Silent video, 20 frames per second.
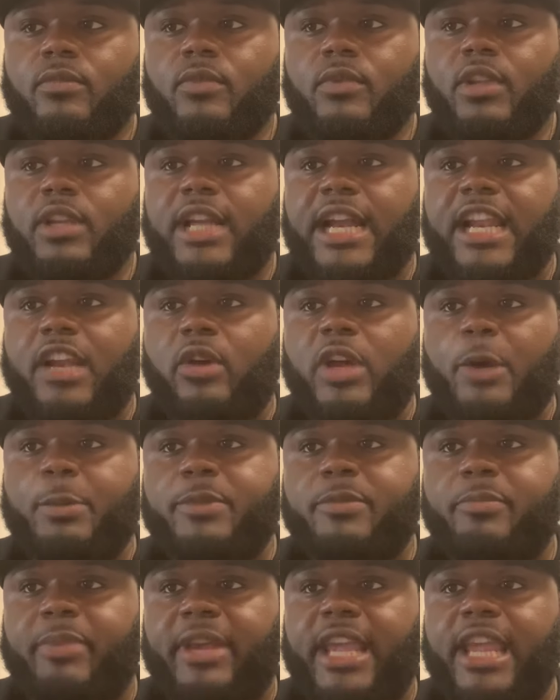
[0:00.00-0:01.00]
kind of helps
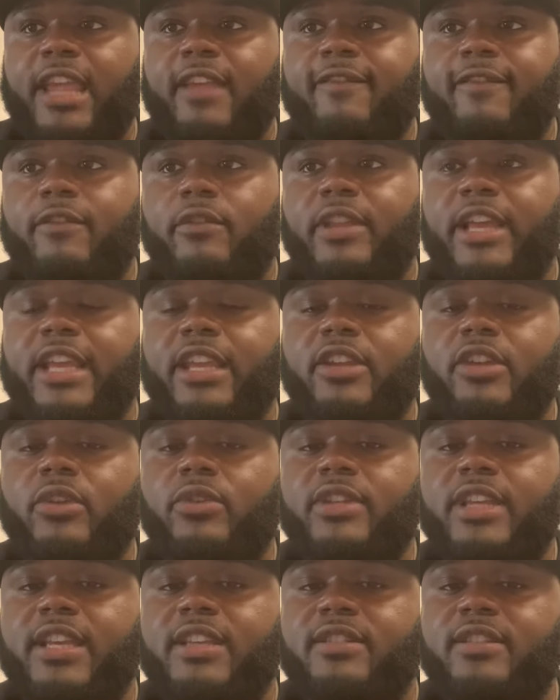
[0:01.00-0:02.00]
pay for
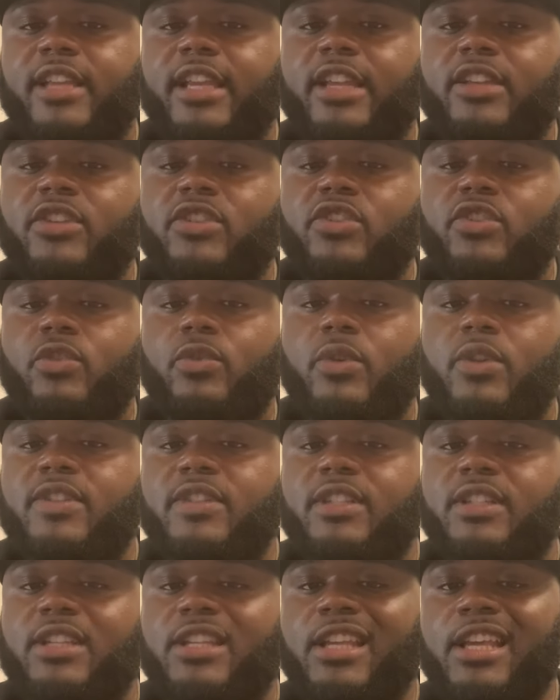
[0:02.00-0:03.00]
things like insurance
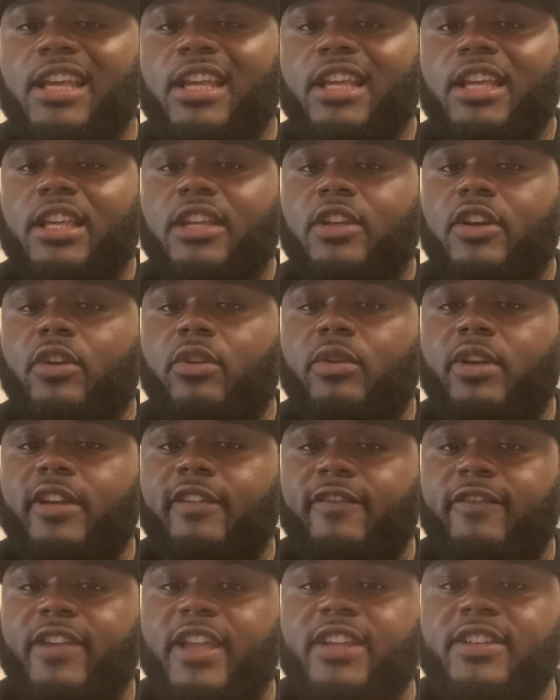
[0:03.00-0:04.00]
and
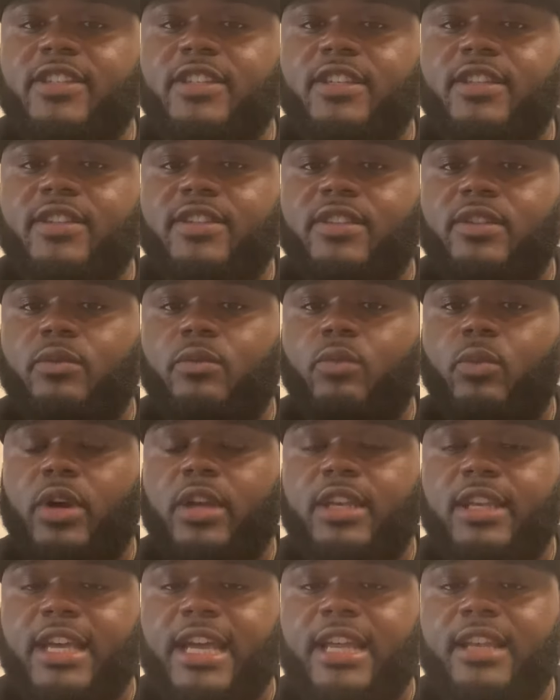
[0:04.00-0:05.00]
conventions and
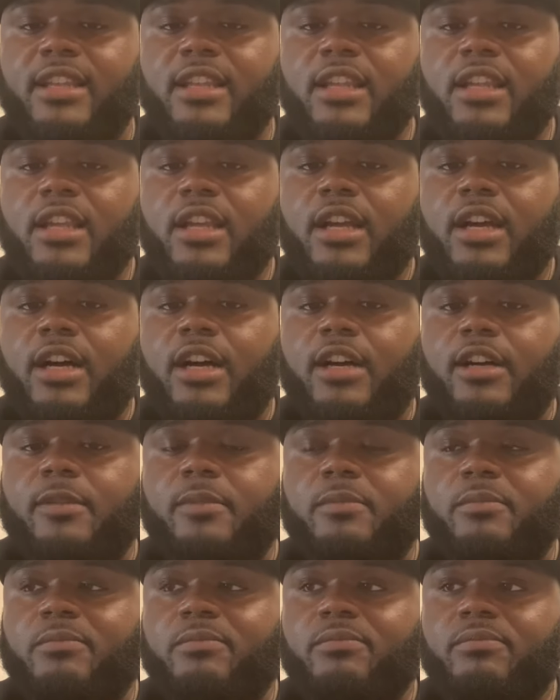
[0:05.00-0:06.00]
whatnot,
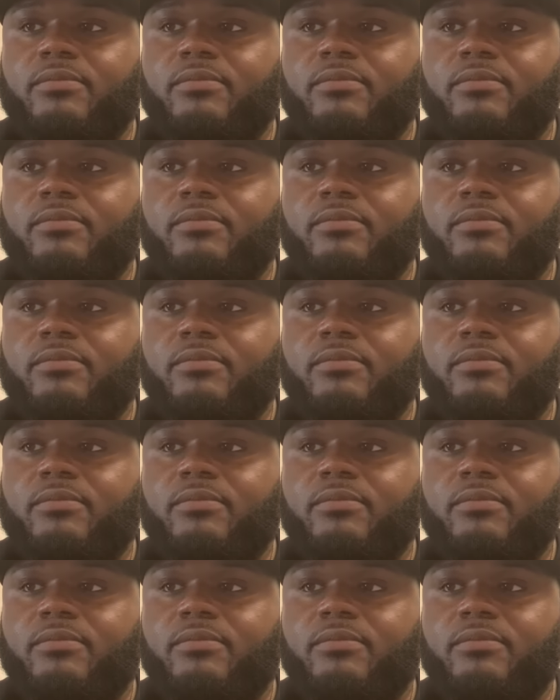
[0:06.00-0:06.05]
and